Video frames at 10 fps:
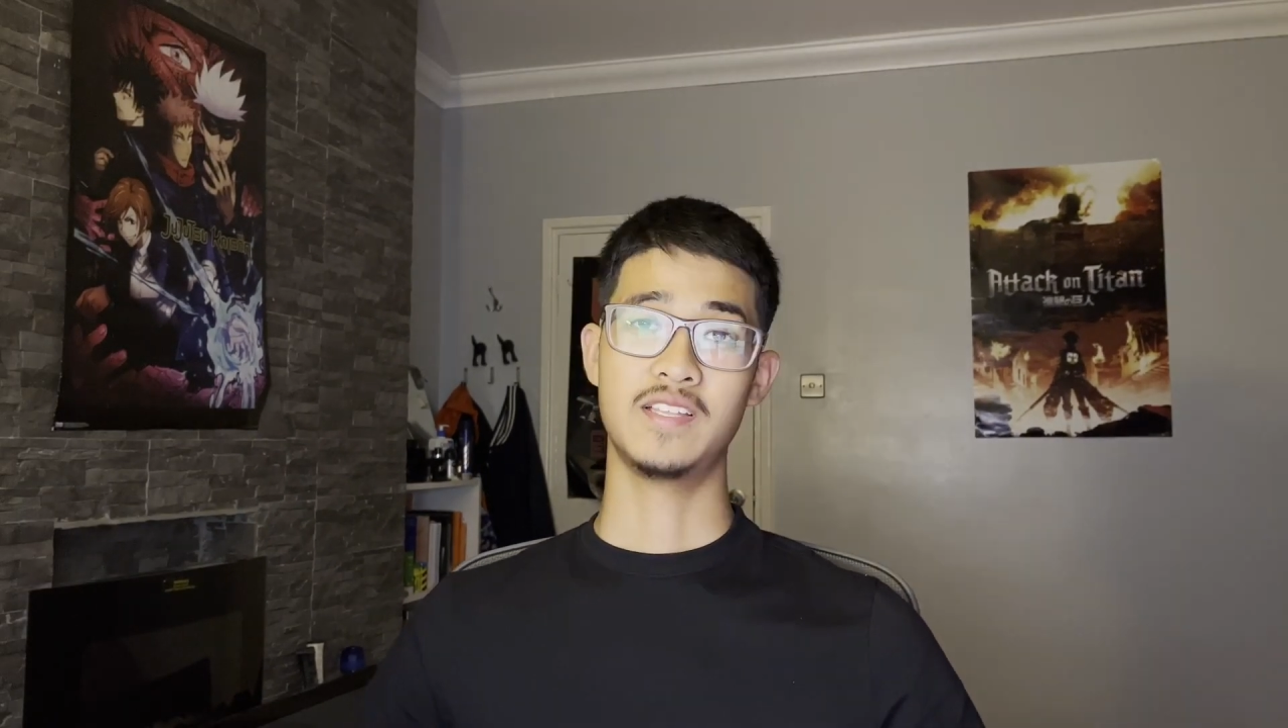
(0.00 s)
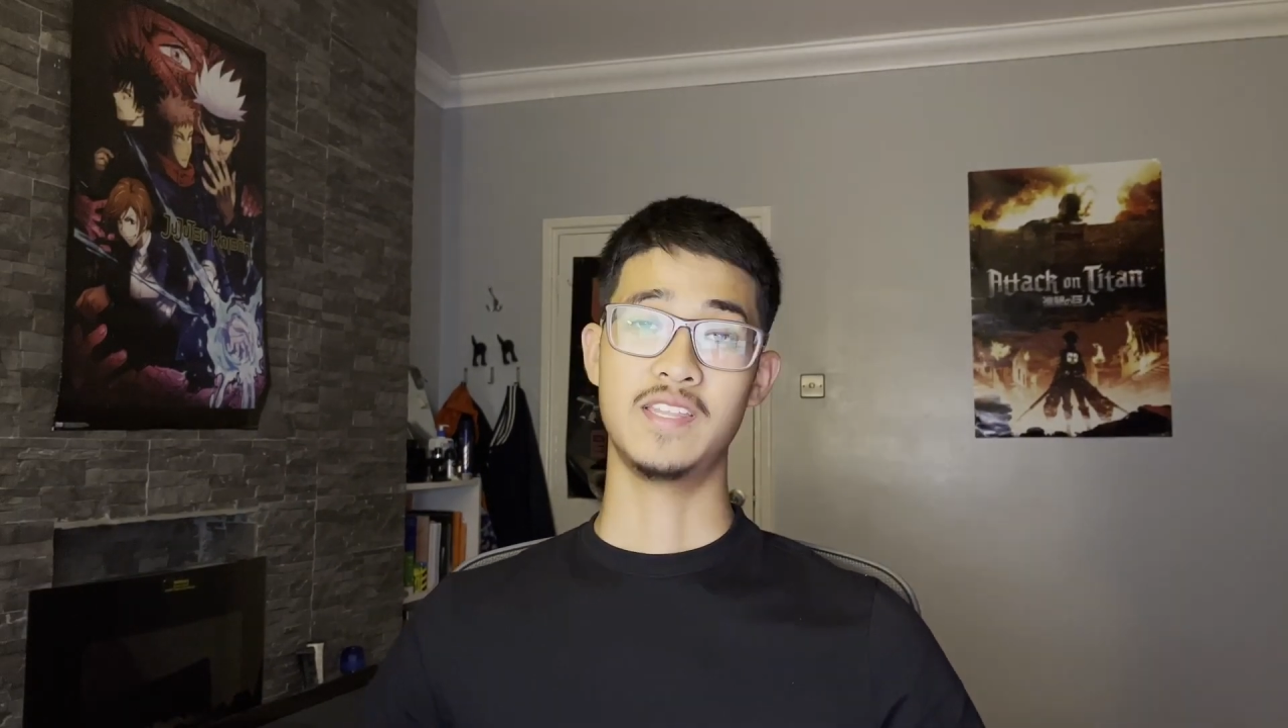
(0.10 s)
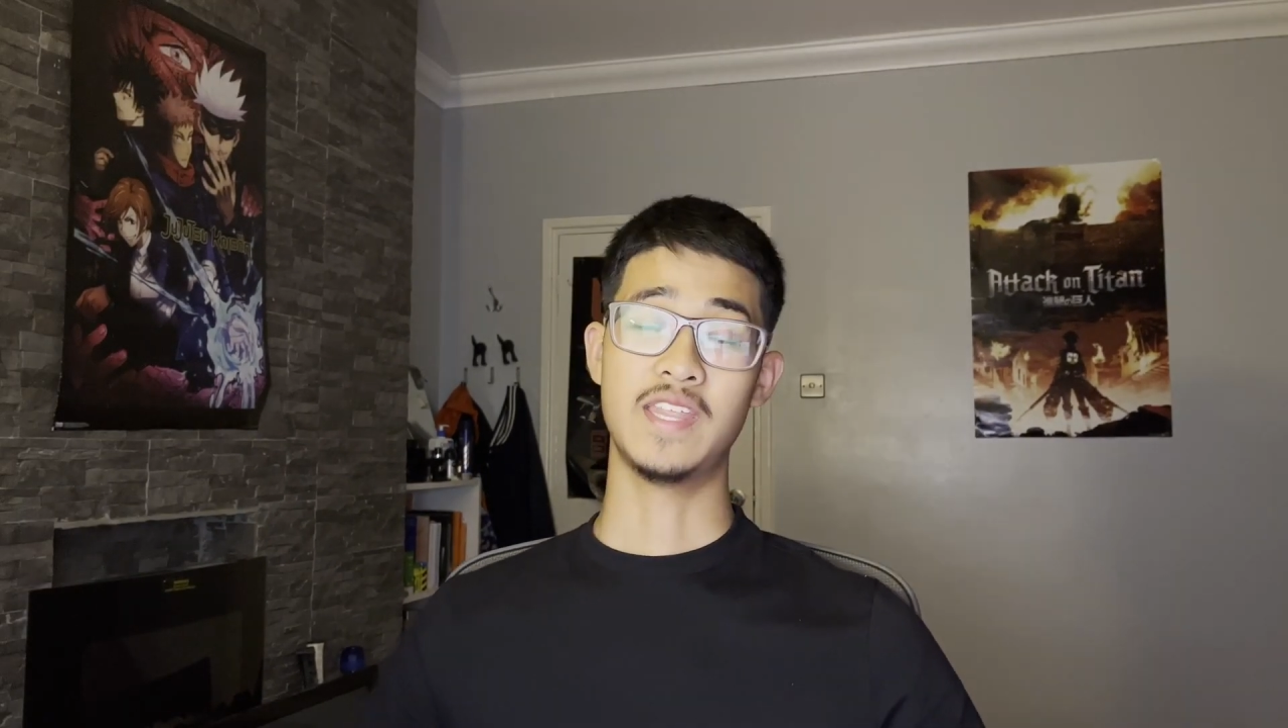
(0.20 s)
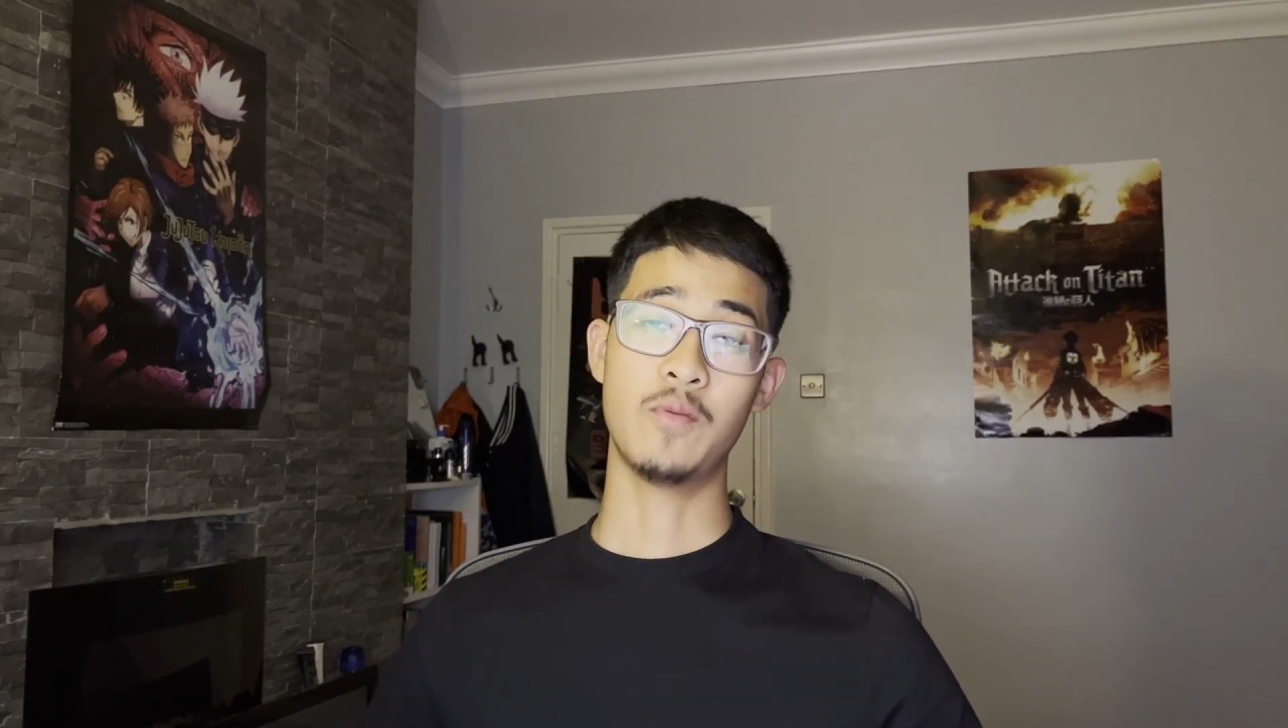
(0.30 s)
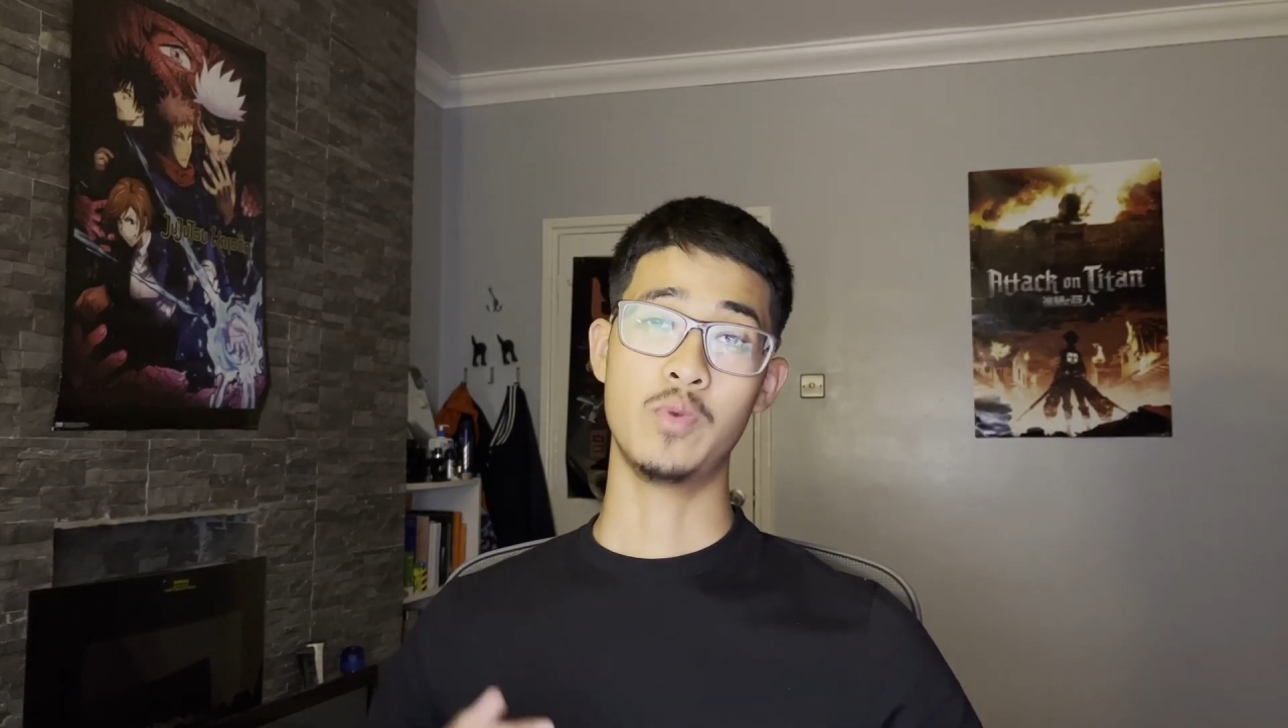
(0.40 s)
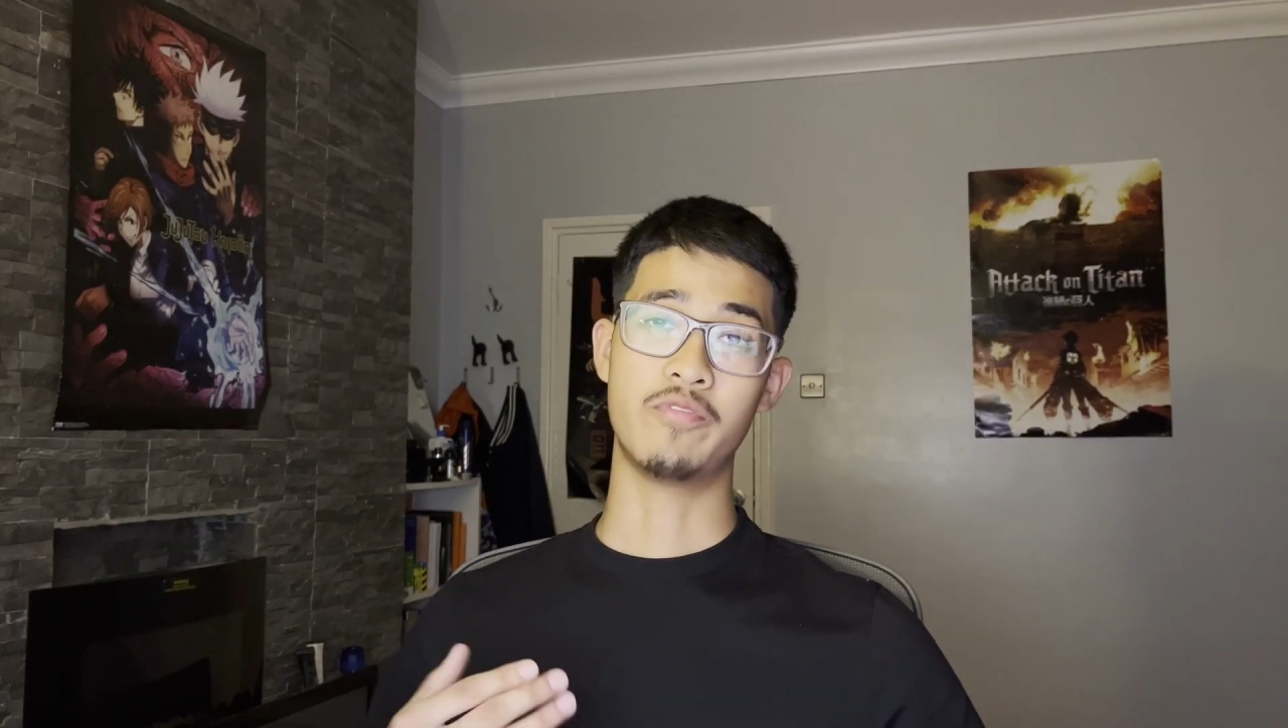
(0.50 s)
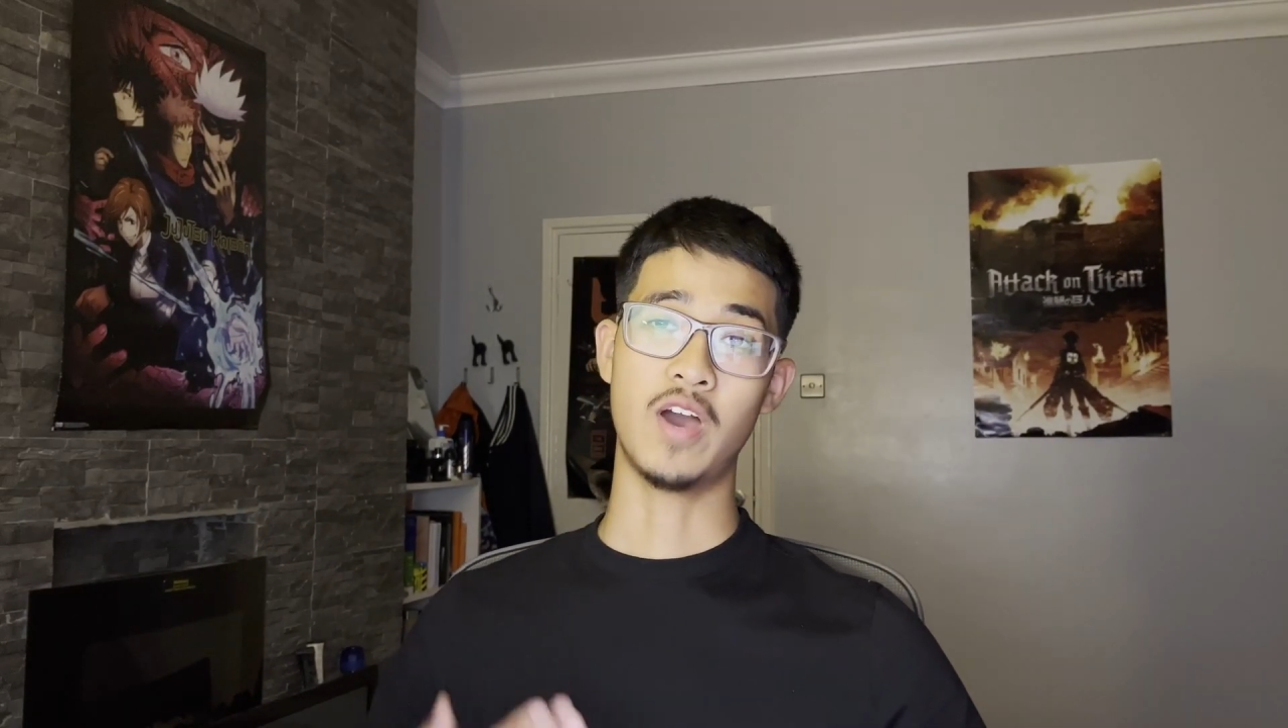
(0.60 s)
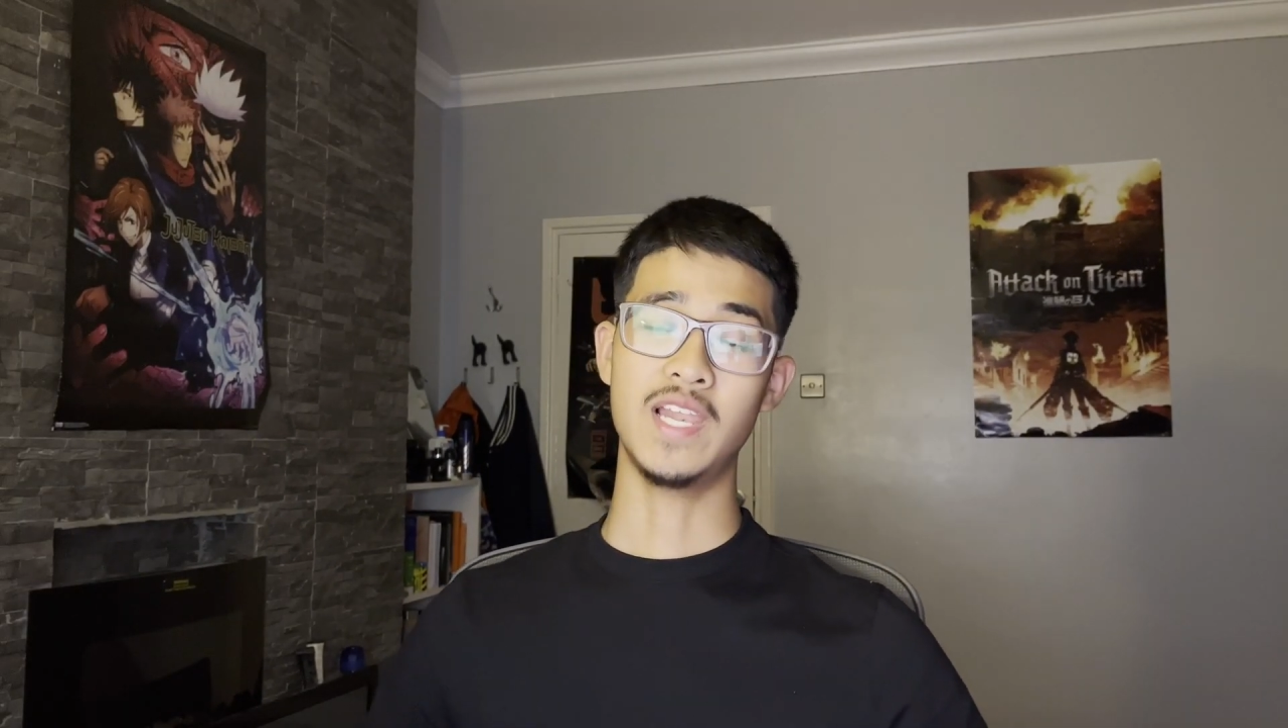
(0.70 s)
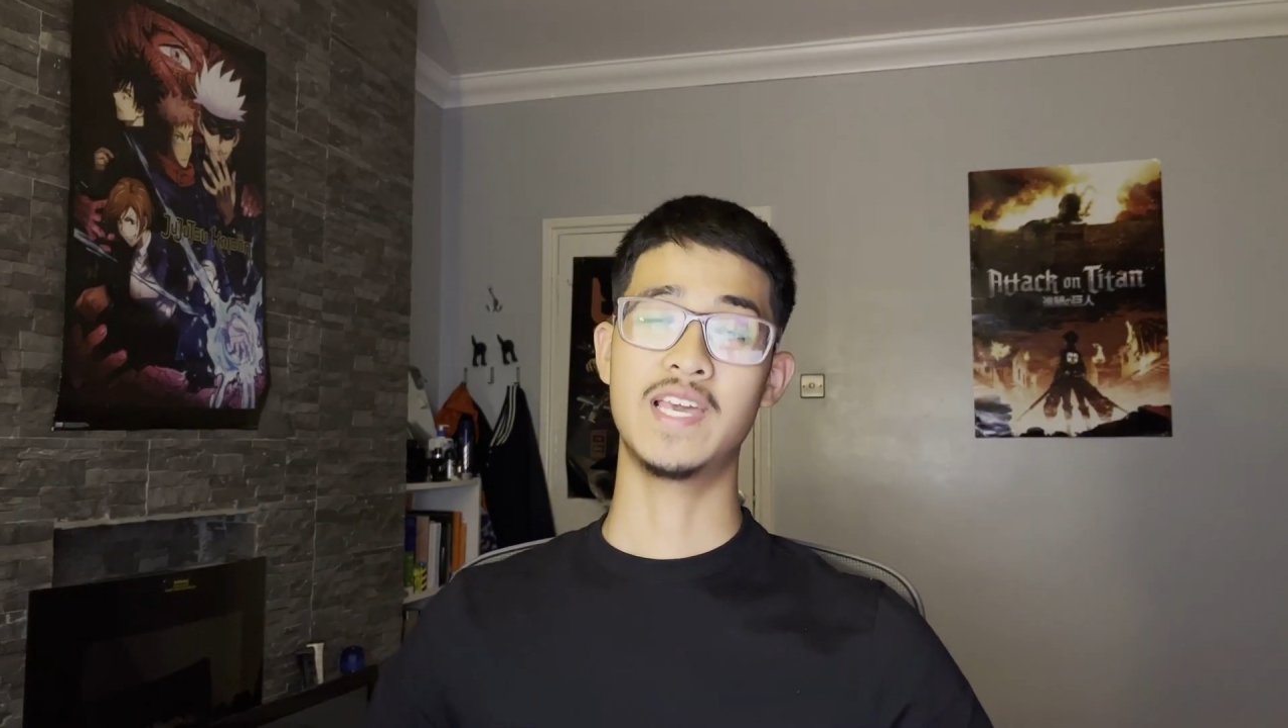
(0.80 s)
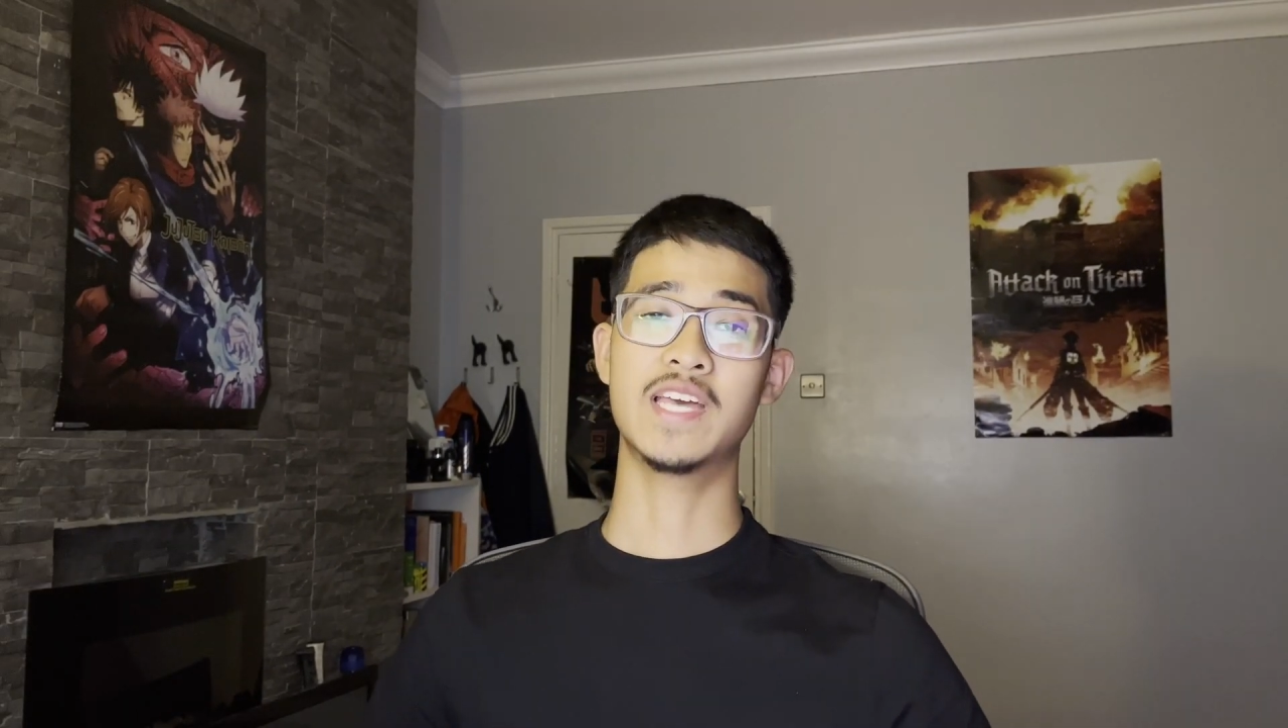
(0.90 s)
Then we
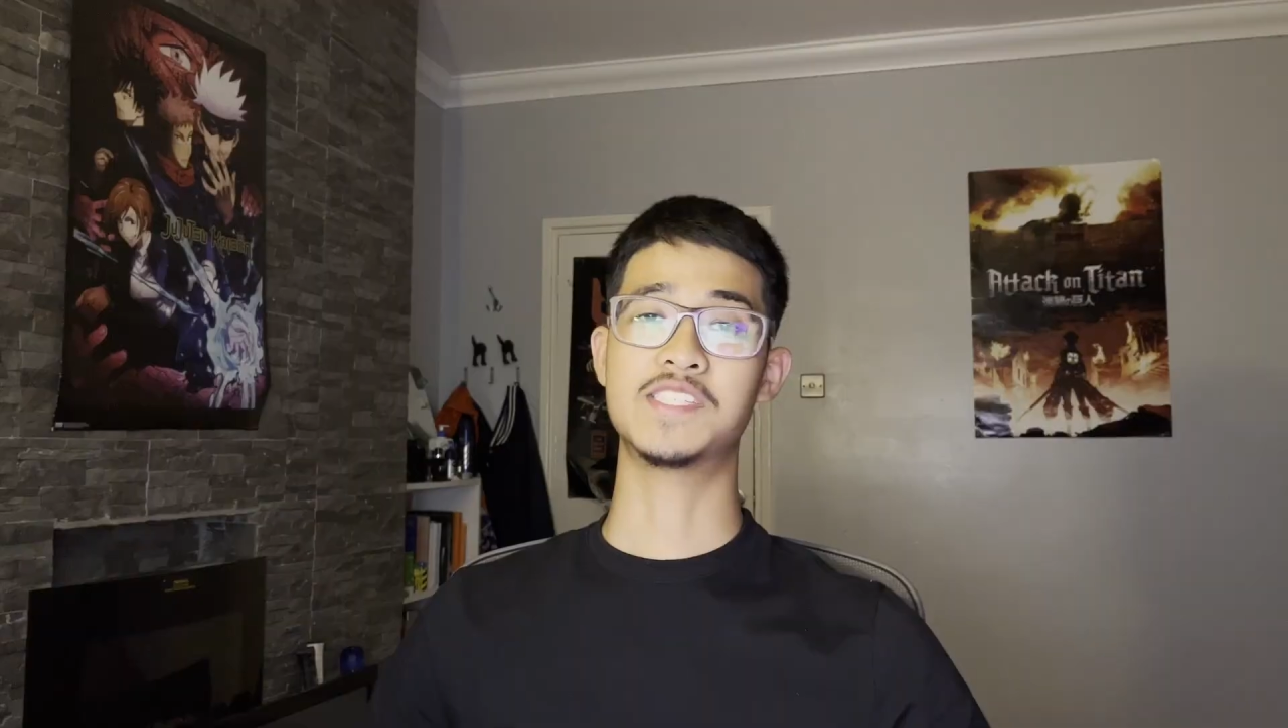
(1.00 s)
finally get